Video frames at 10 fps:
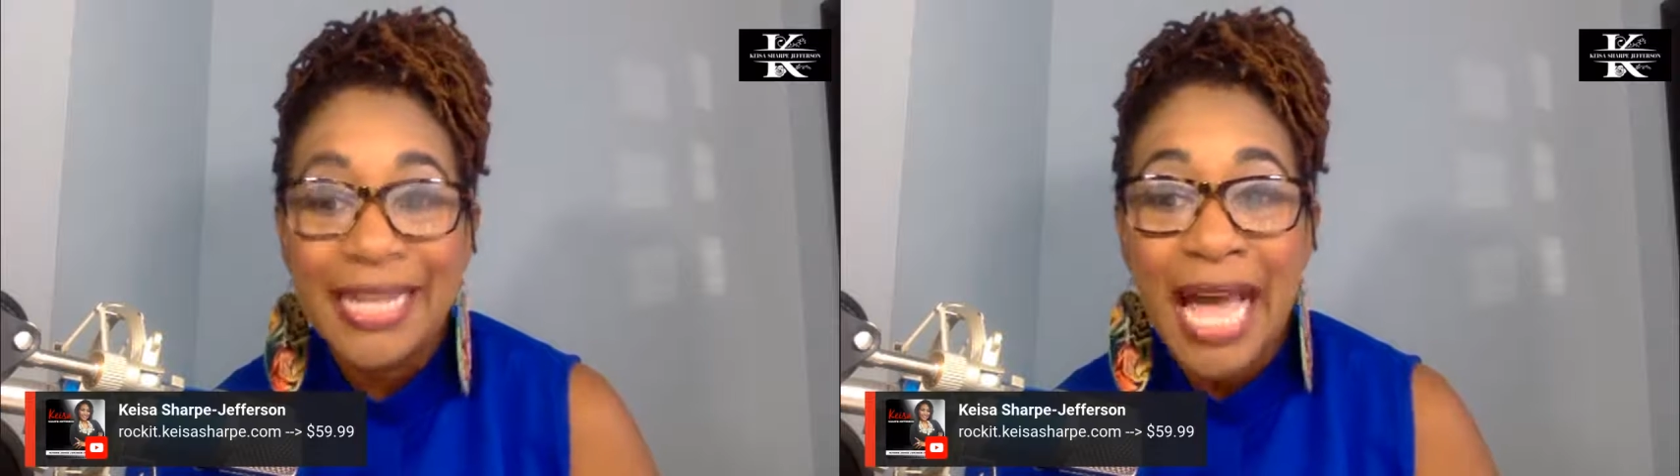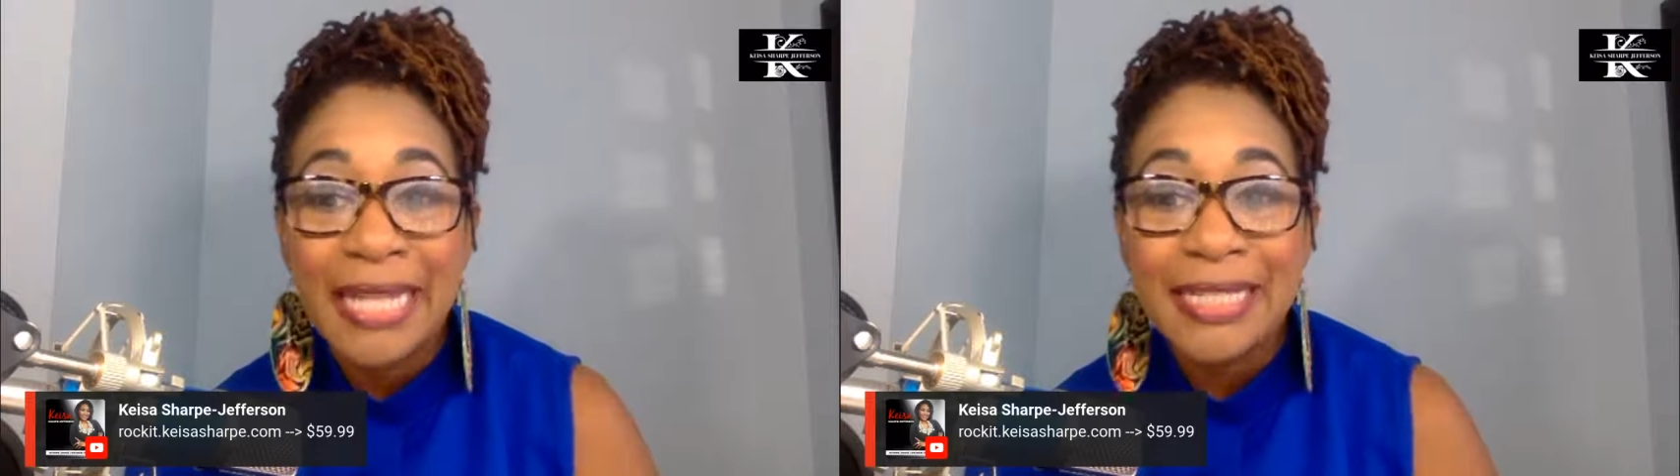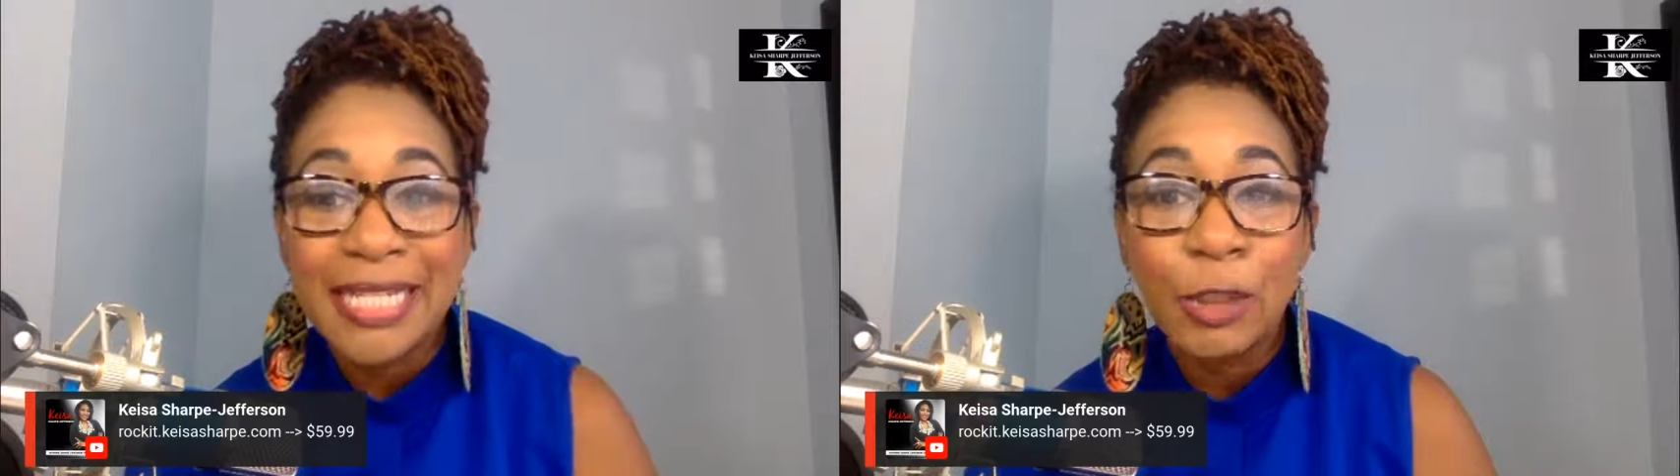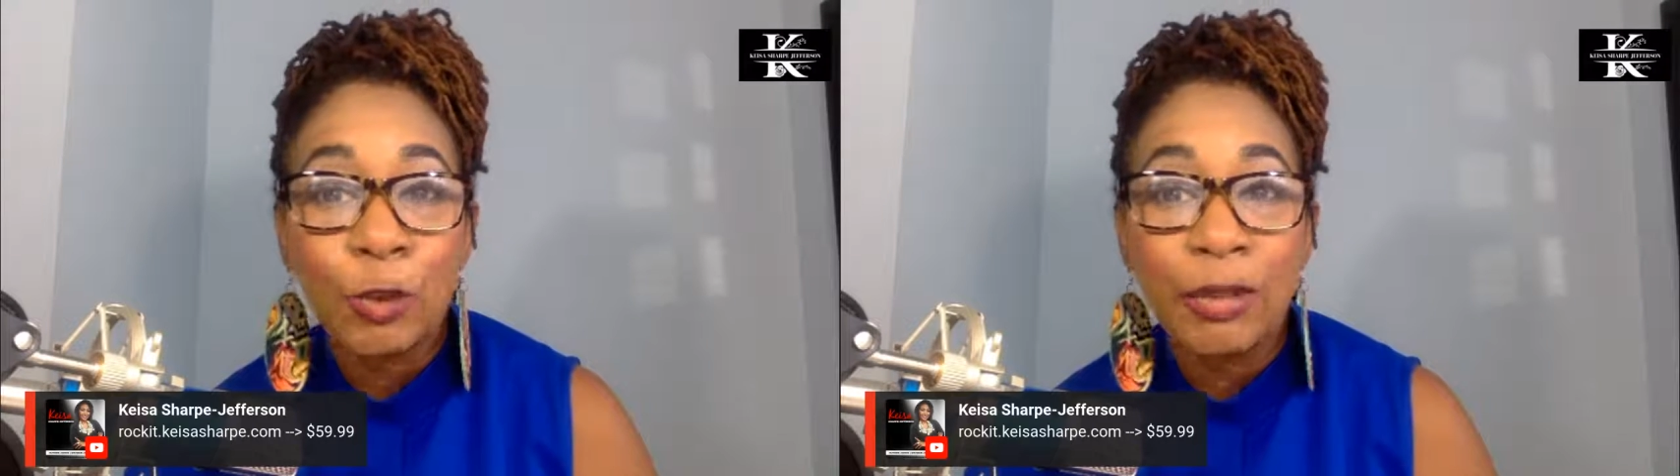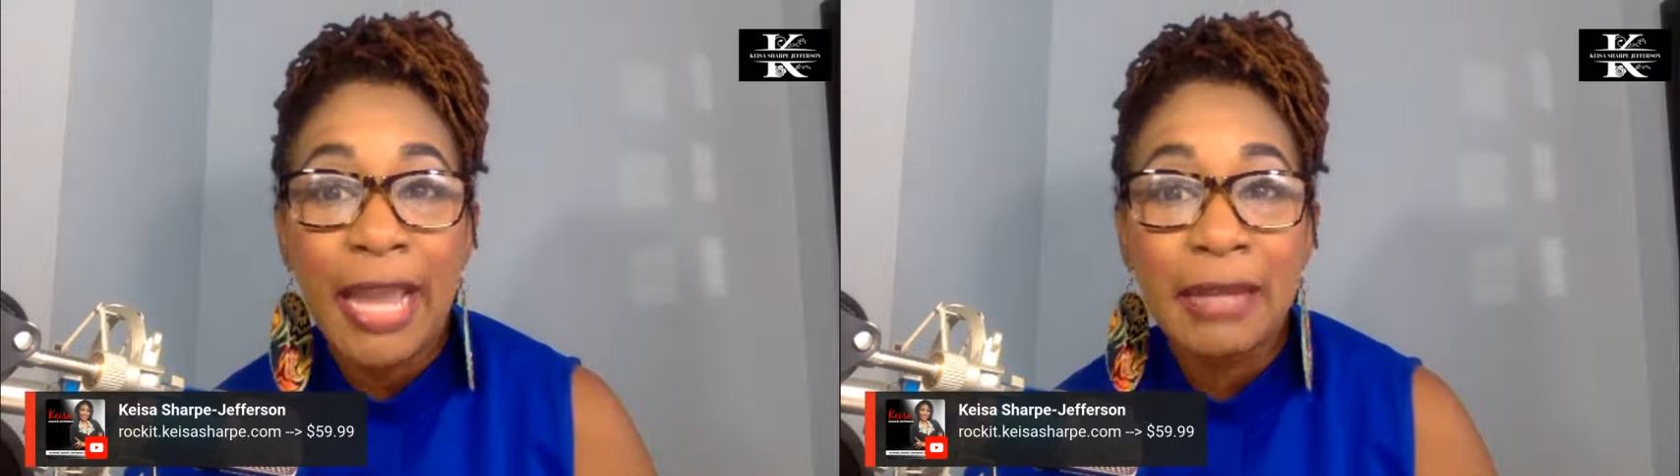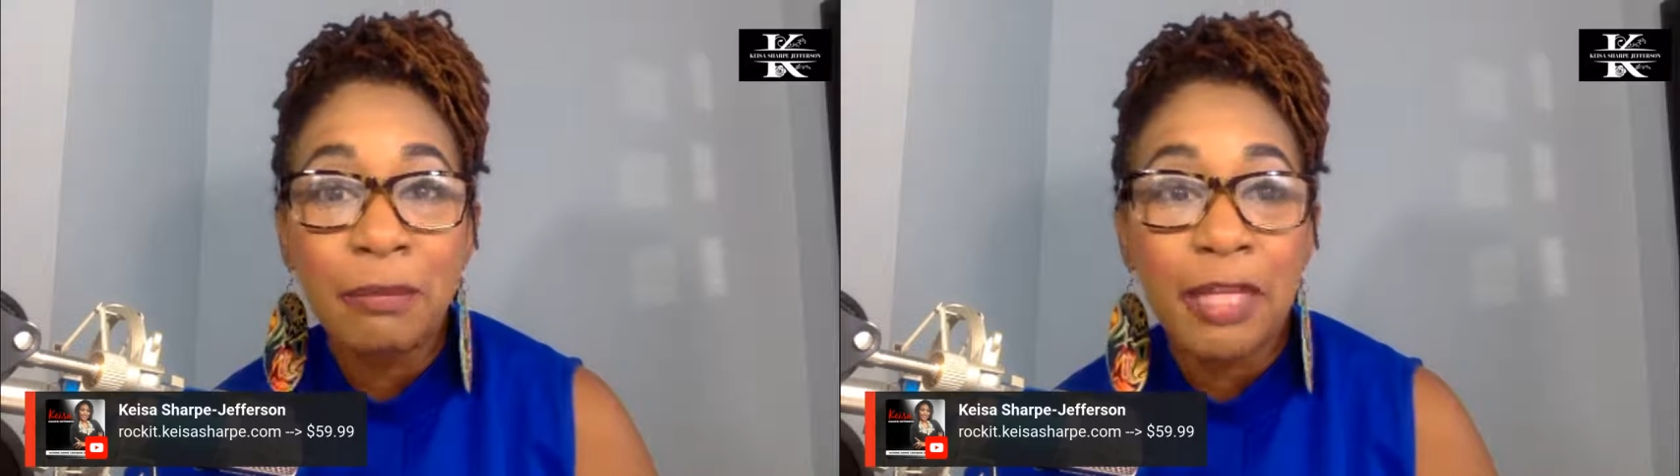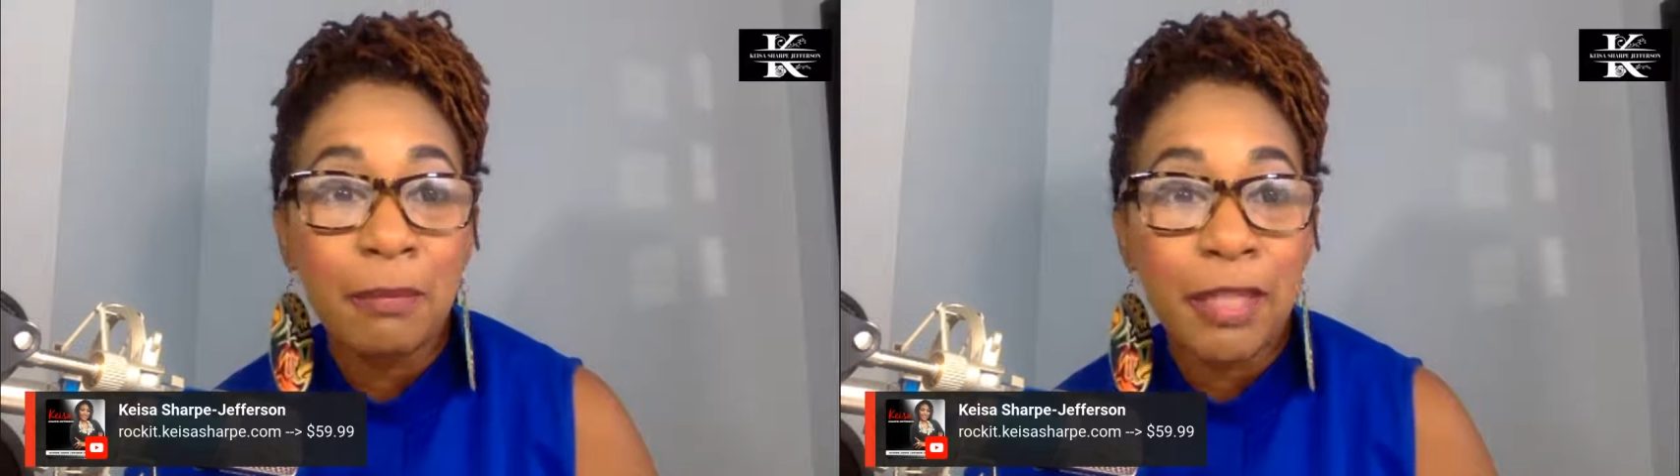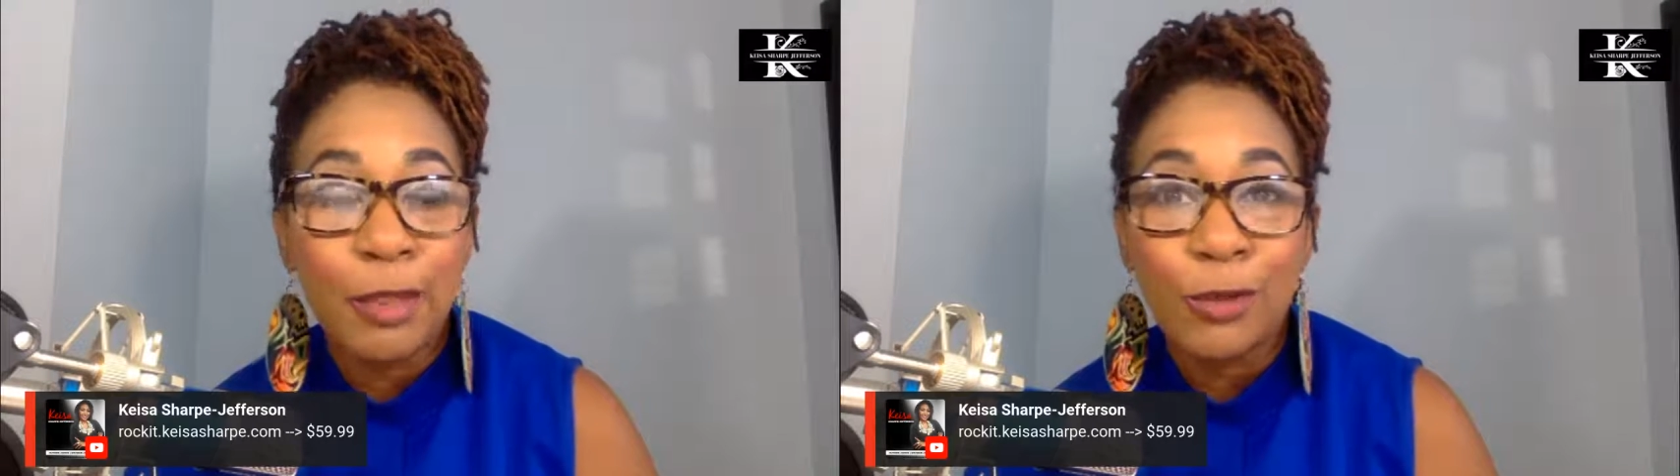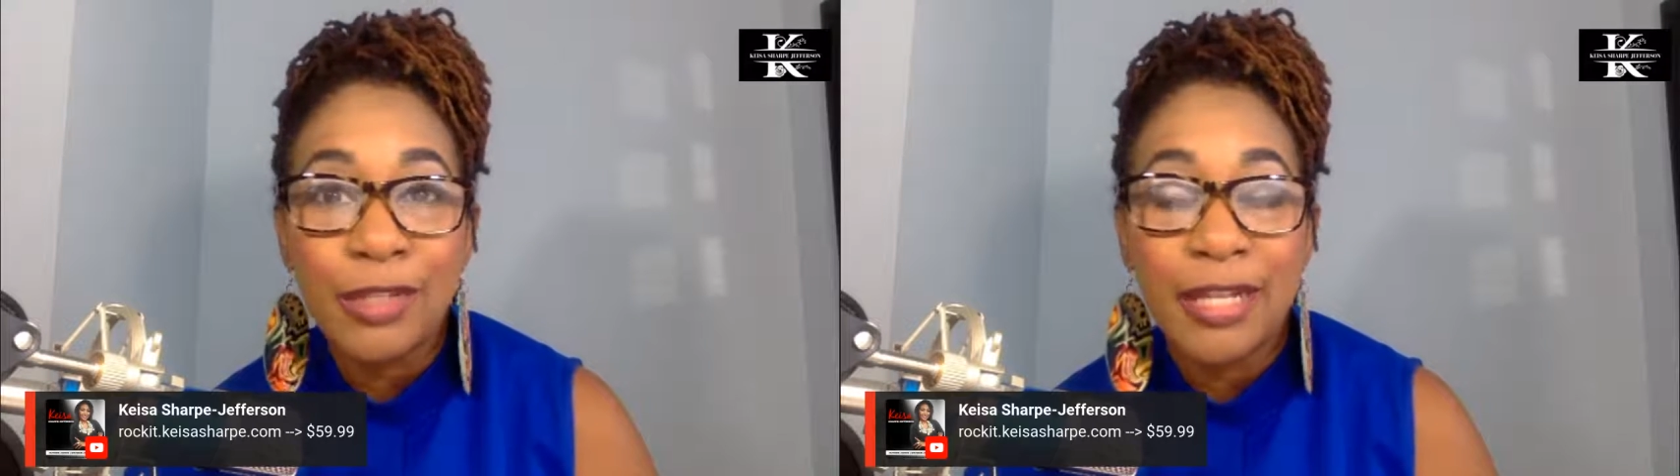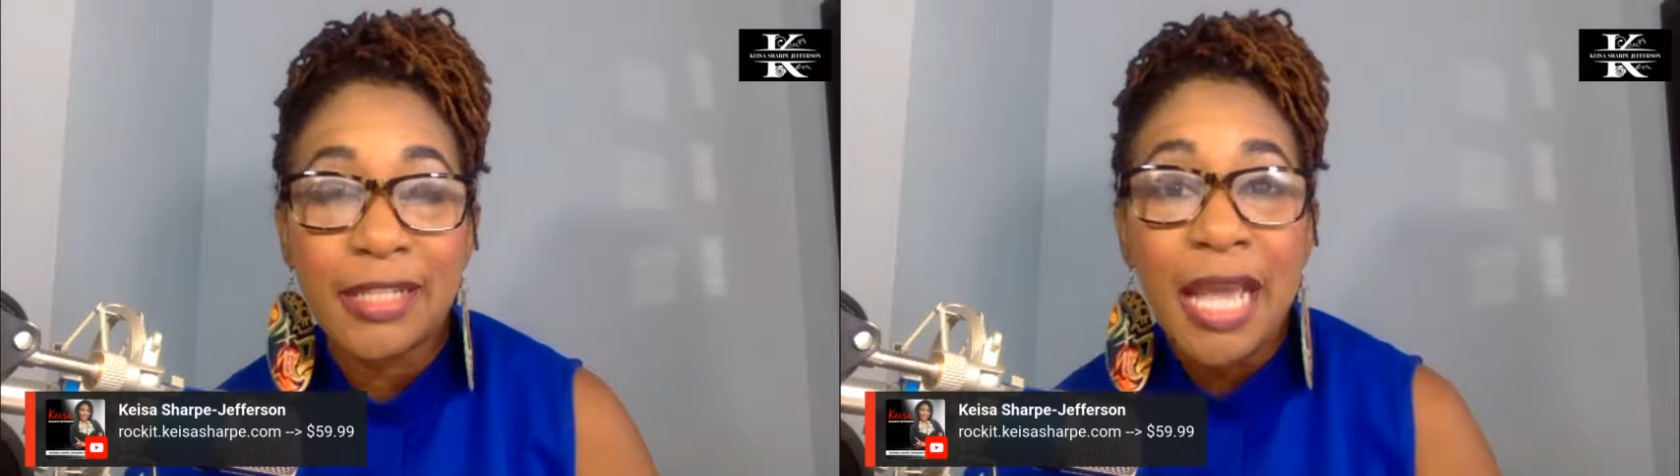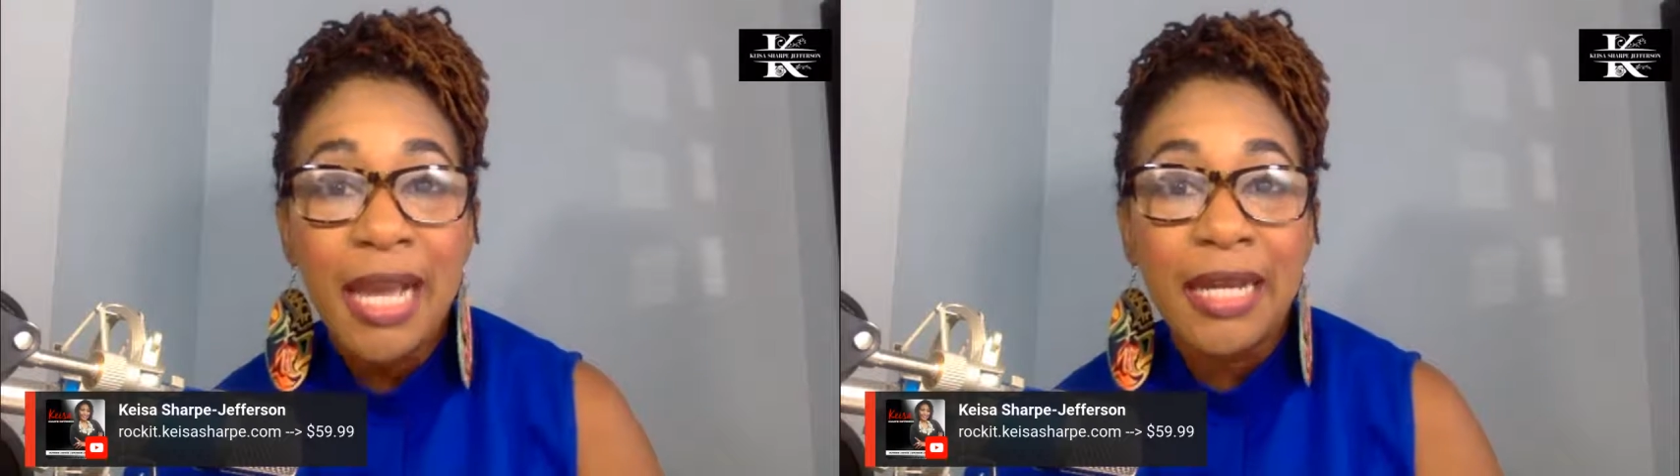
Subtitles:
God didn't create me to be those ladies.